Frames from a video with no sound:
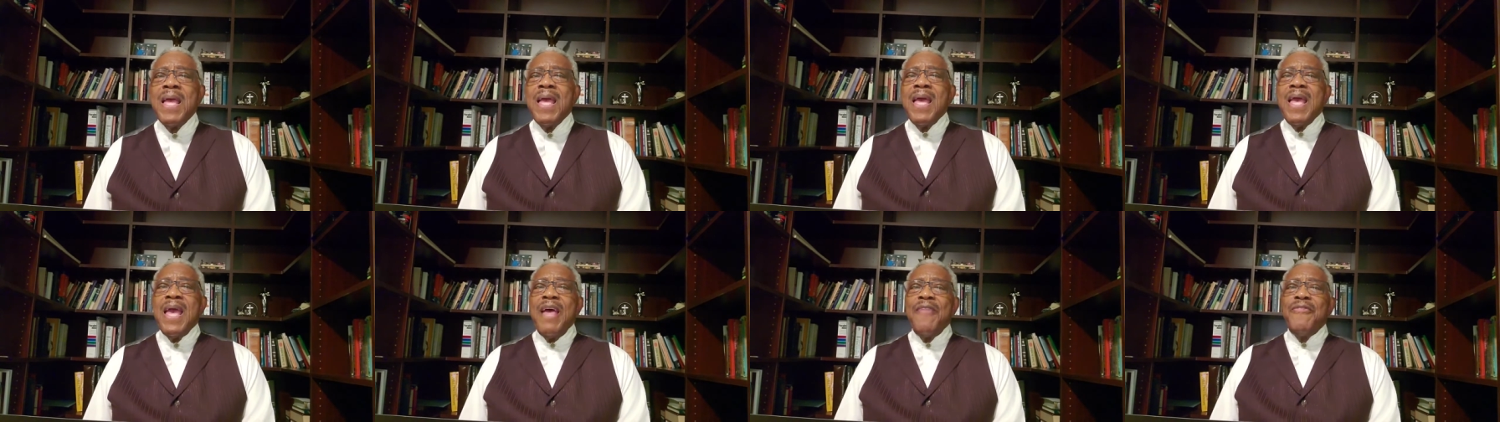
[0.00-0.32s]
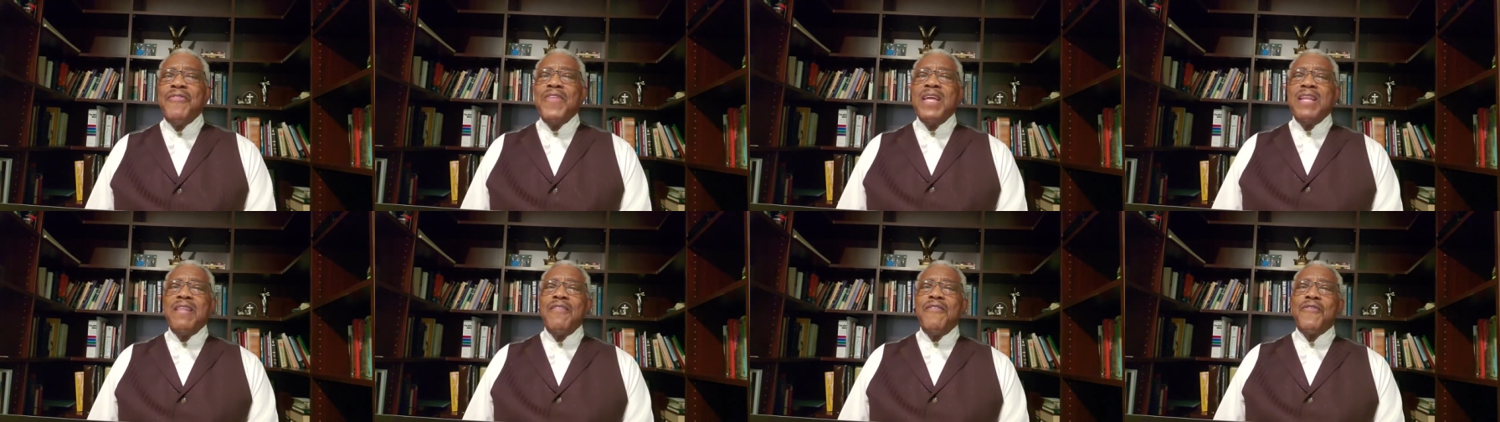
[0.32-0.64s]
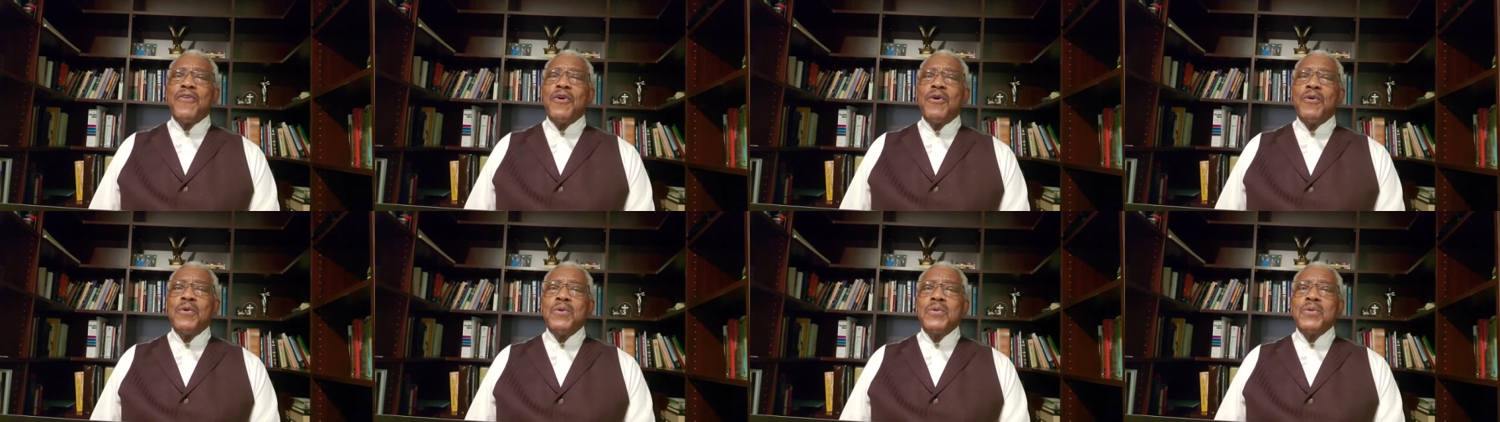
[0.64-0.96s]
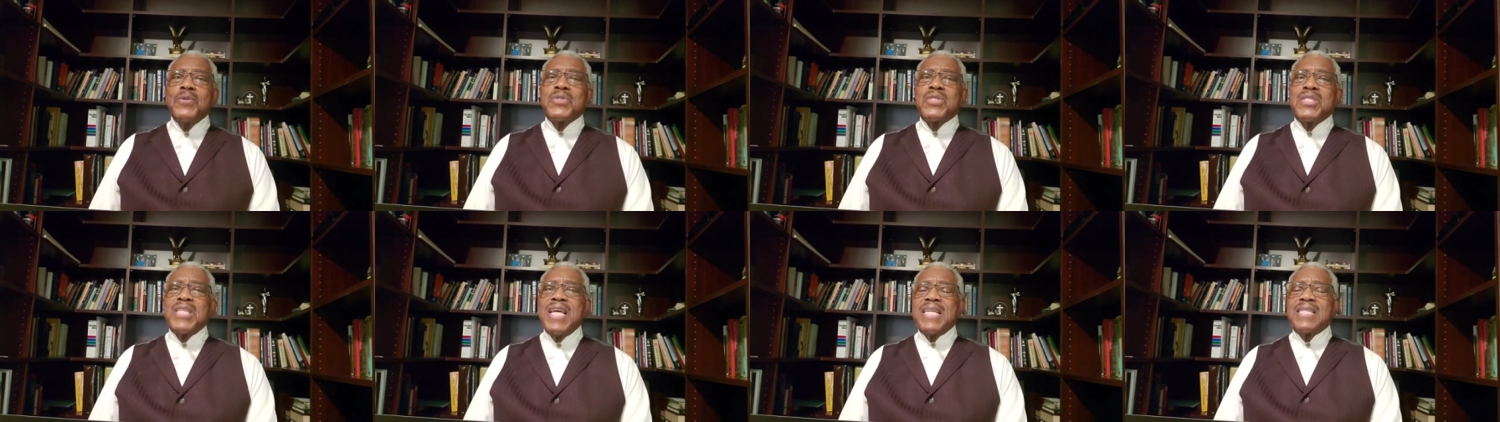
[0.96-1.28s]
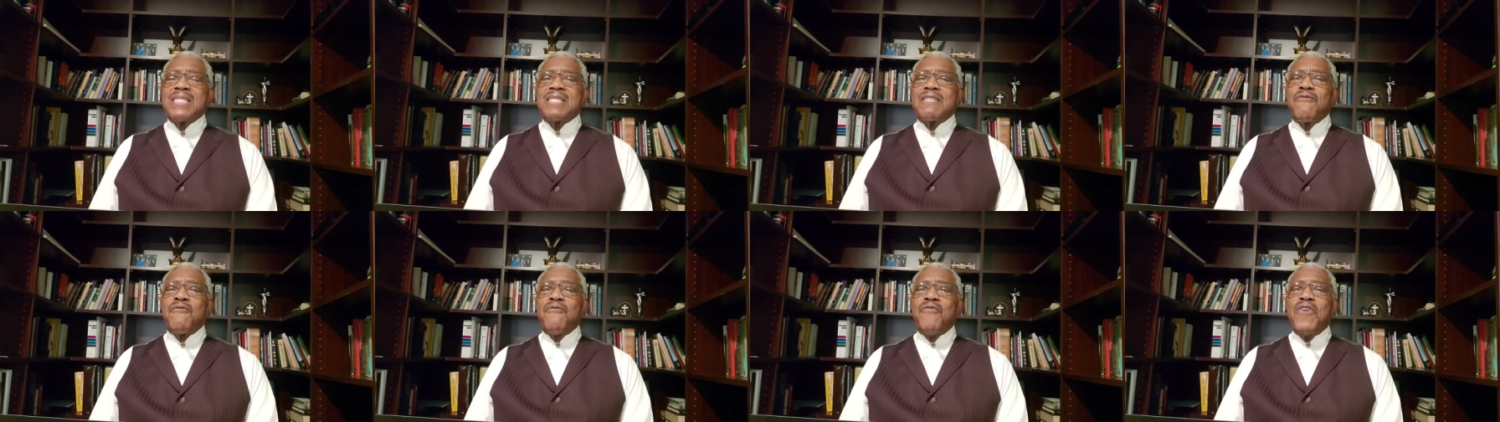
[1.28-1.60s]
And then those
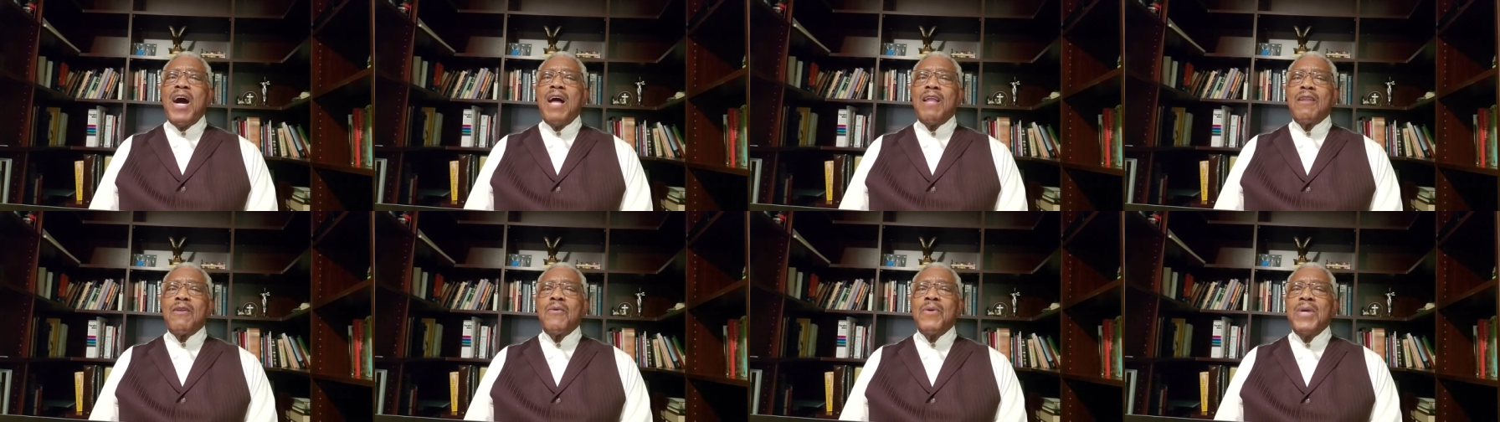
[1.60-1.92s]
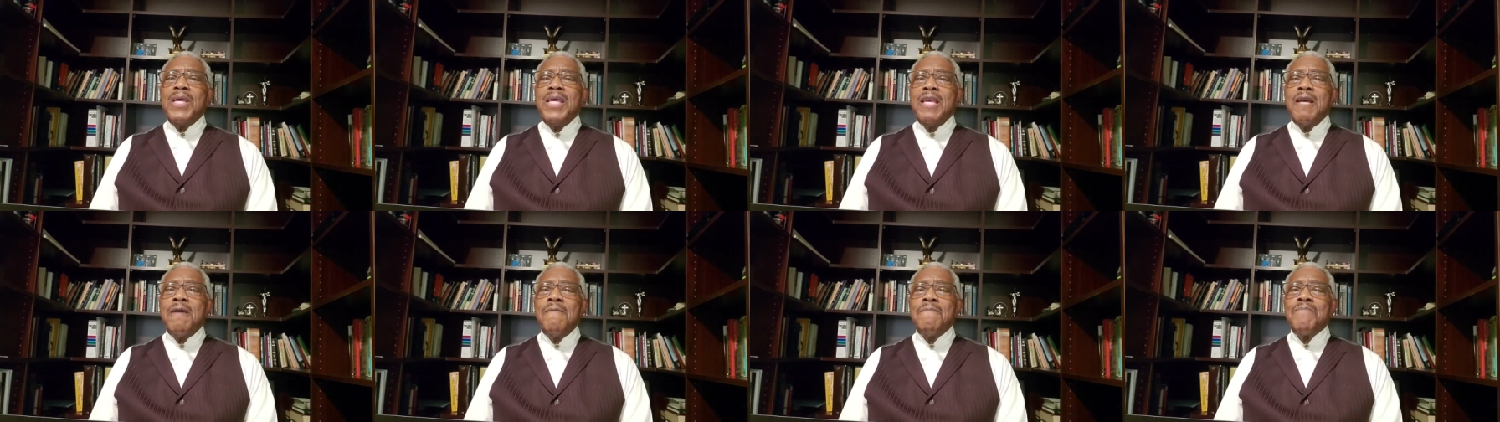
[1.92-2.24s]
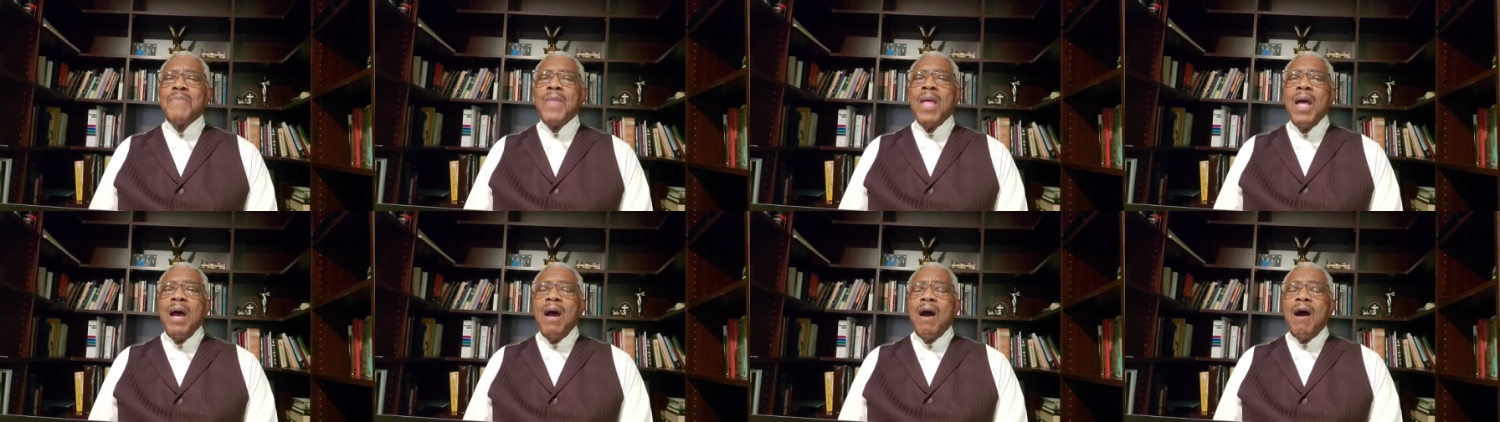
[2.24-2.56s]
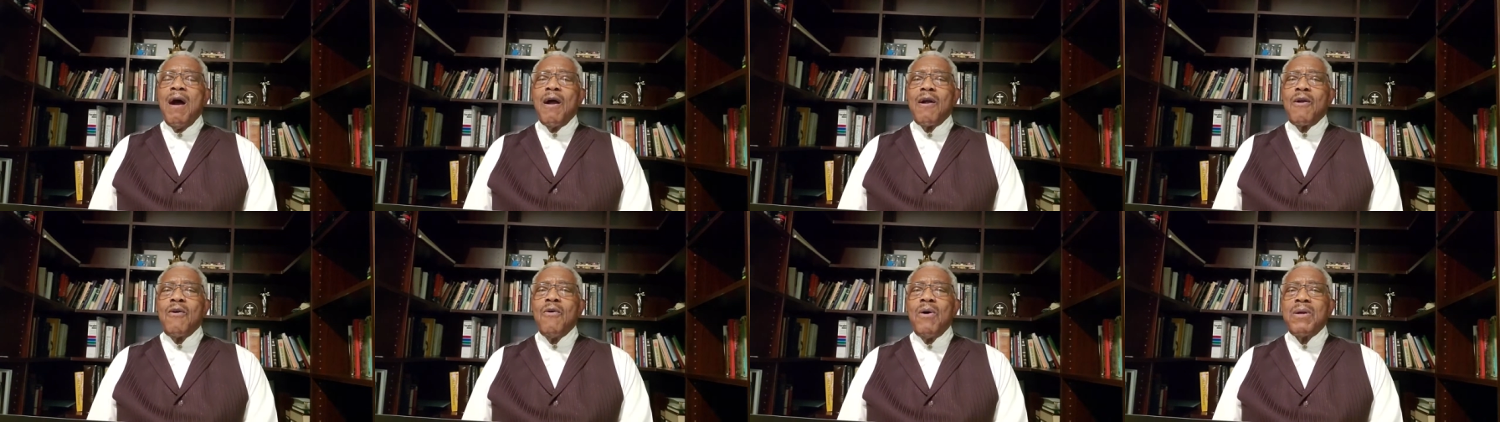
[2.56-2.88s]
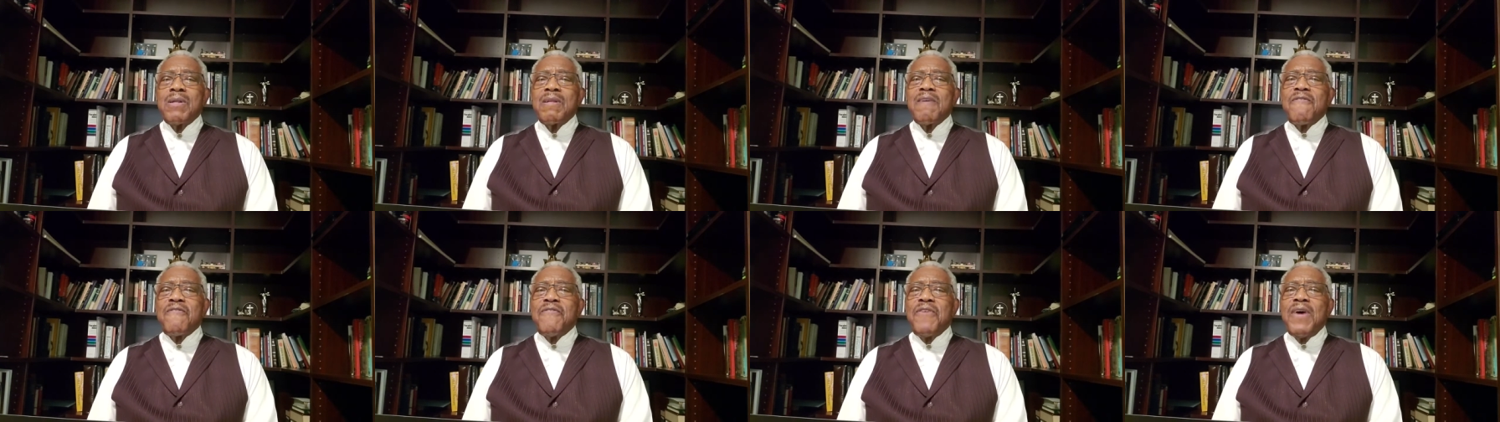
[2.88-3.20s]
that follow him are going
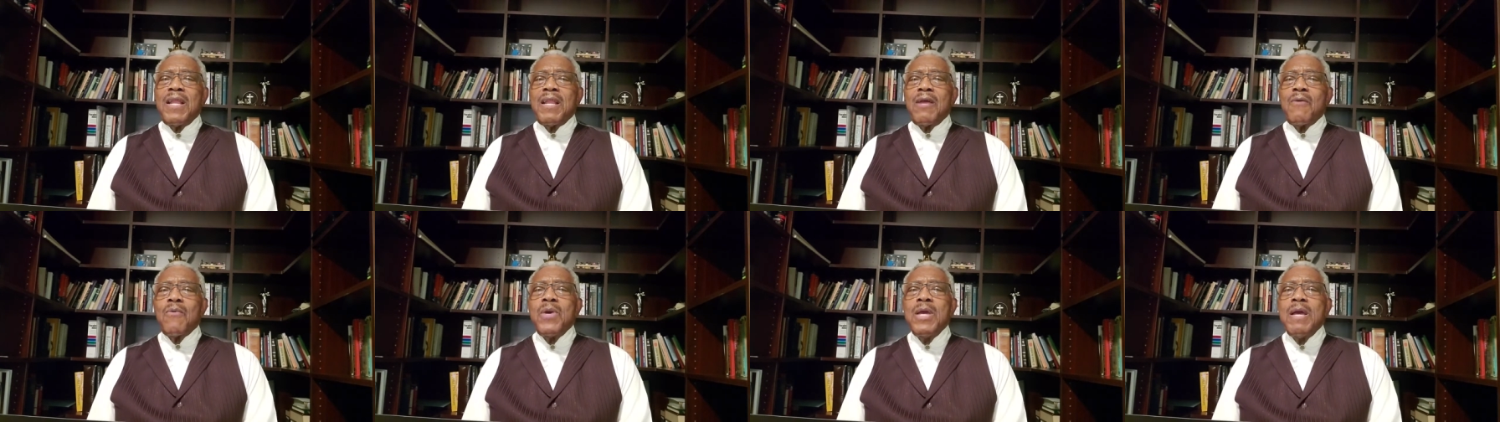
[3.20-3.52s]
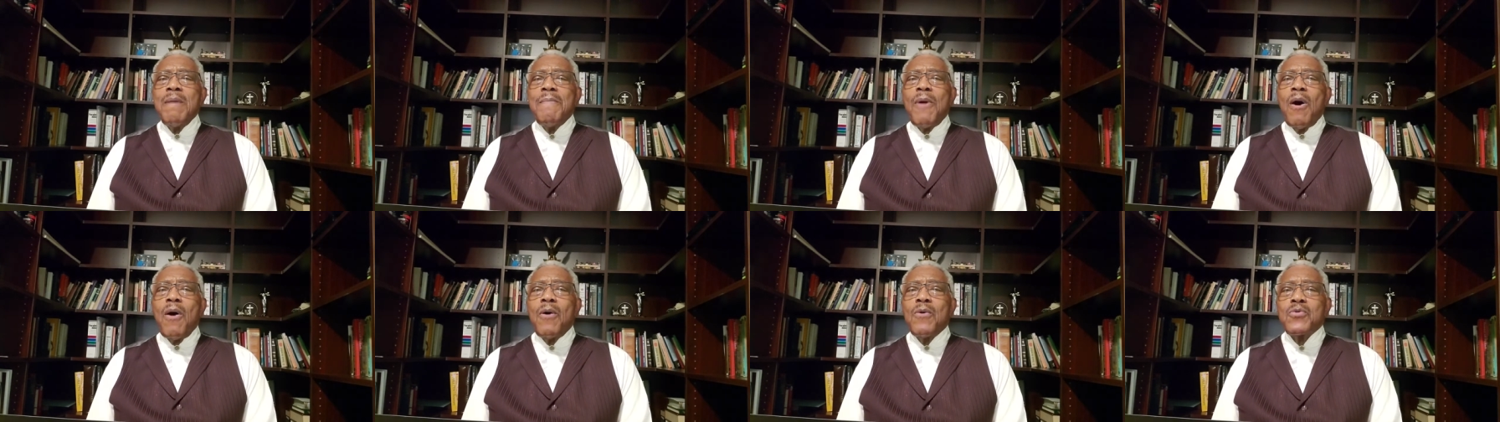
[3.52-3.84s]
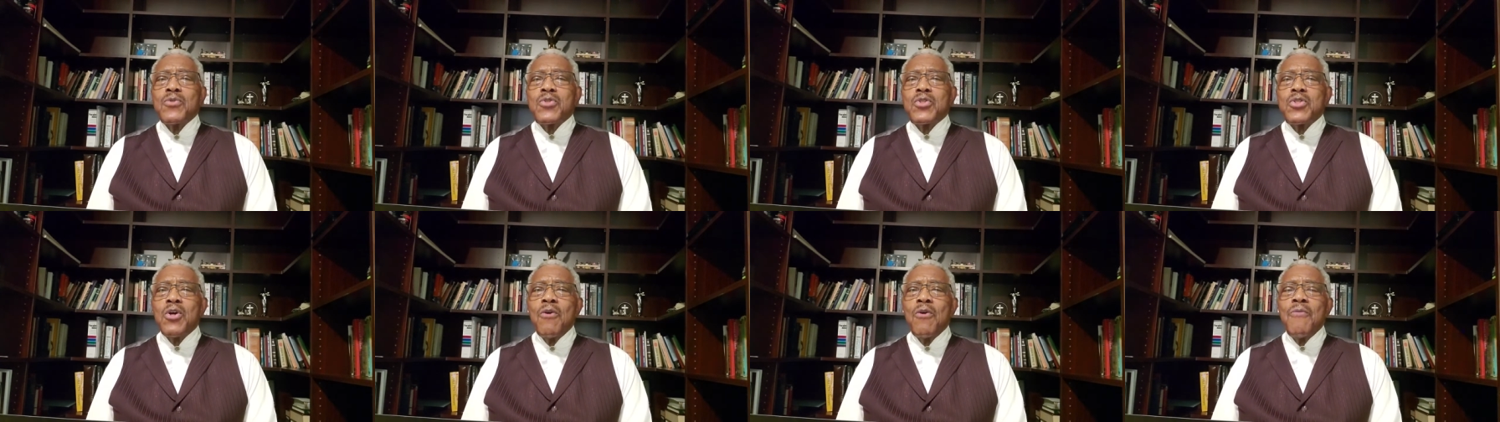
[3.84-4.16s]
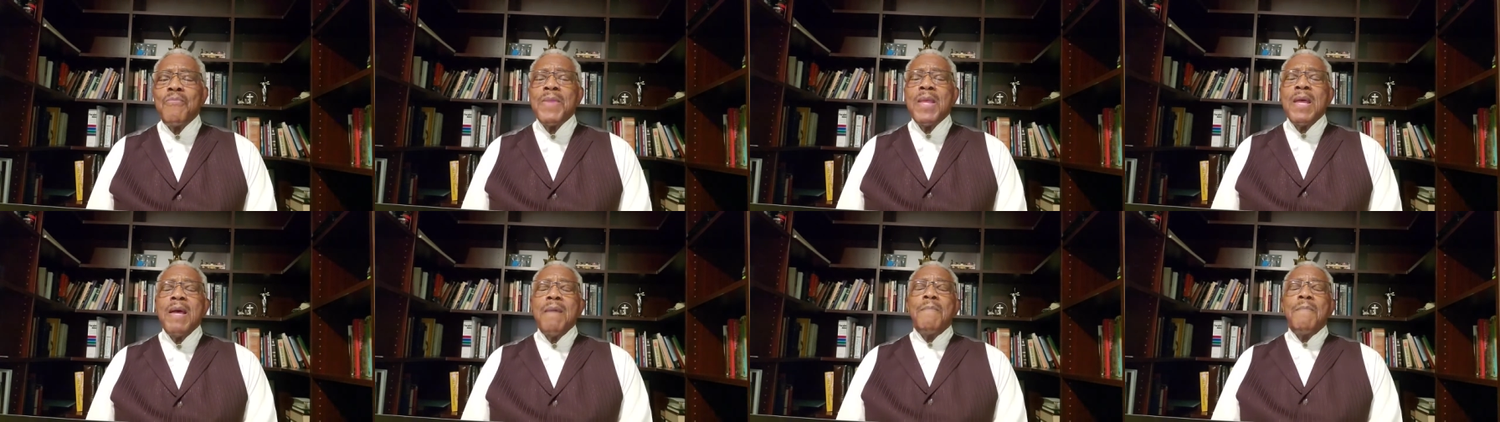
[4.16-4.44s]
to follow him also.